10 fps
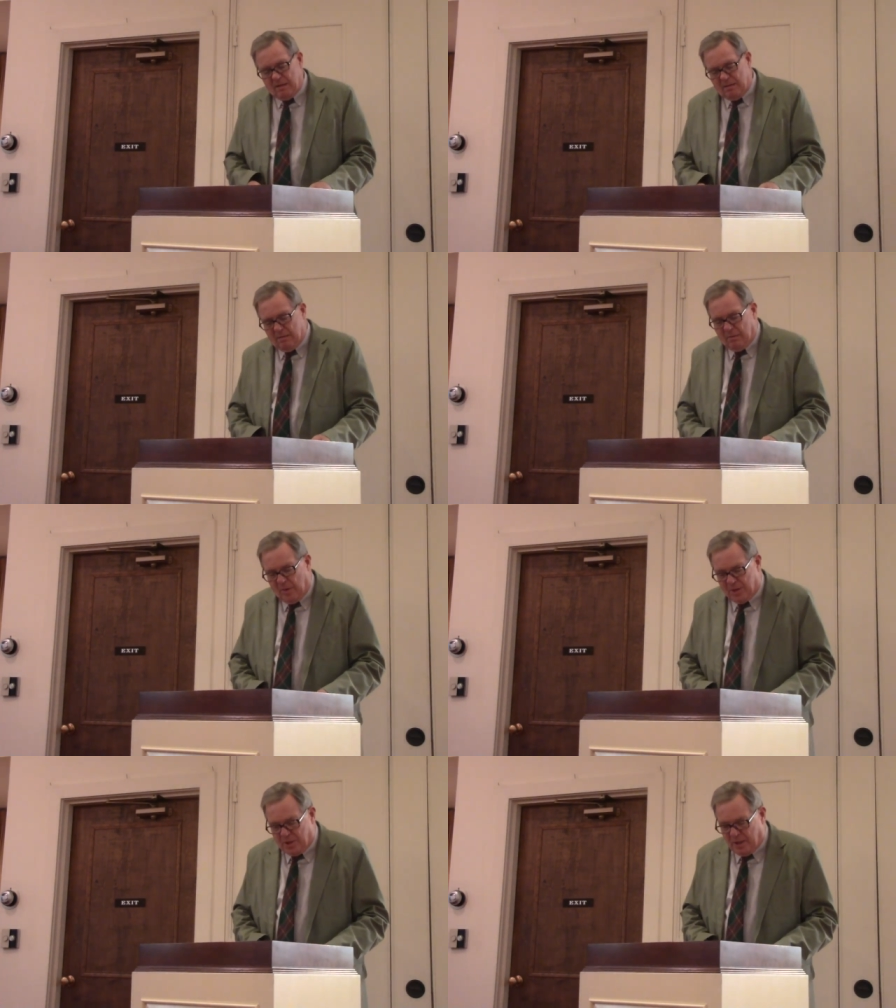you know,
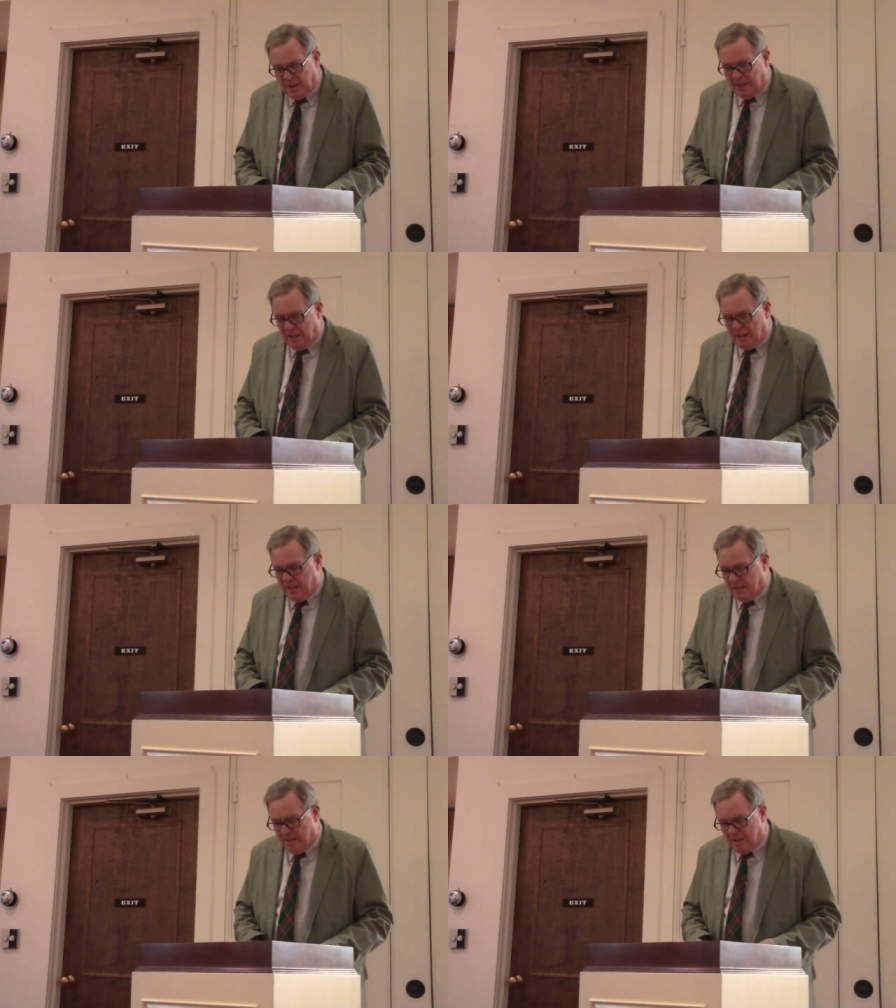questioning
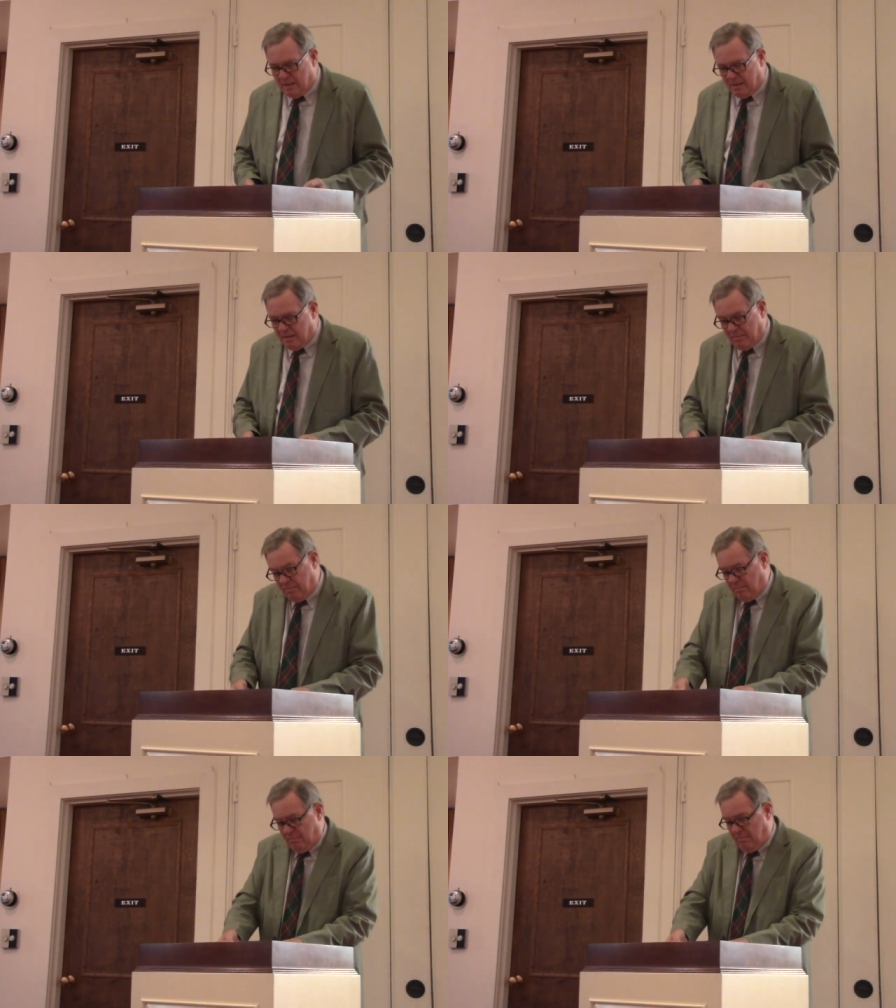his
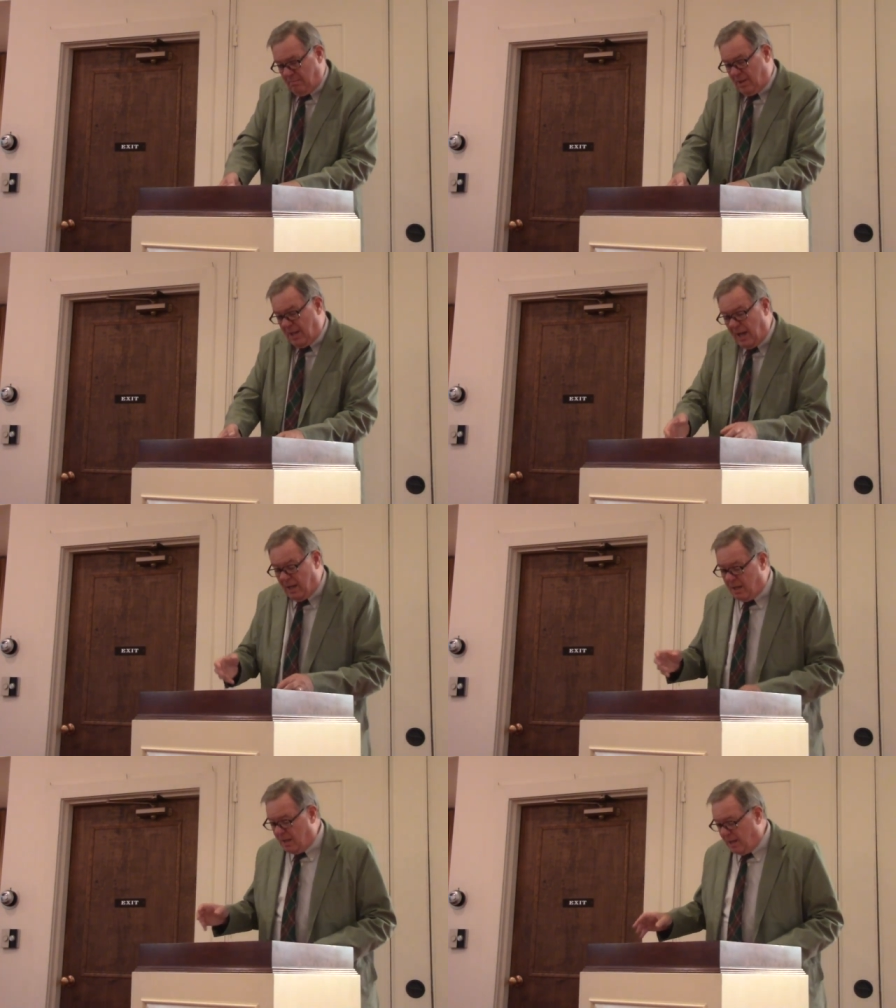
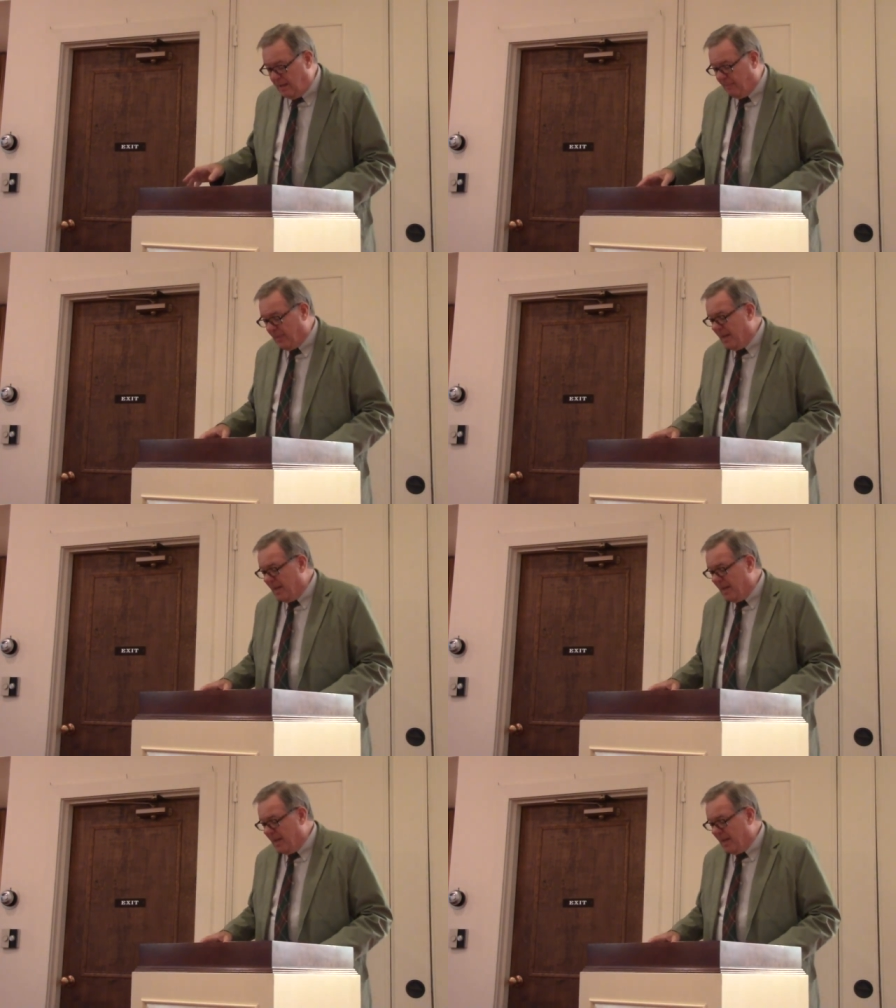sanity,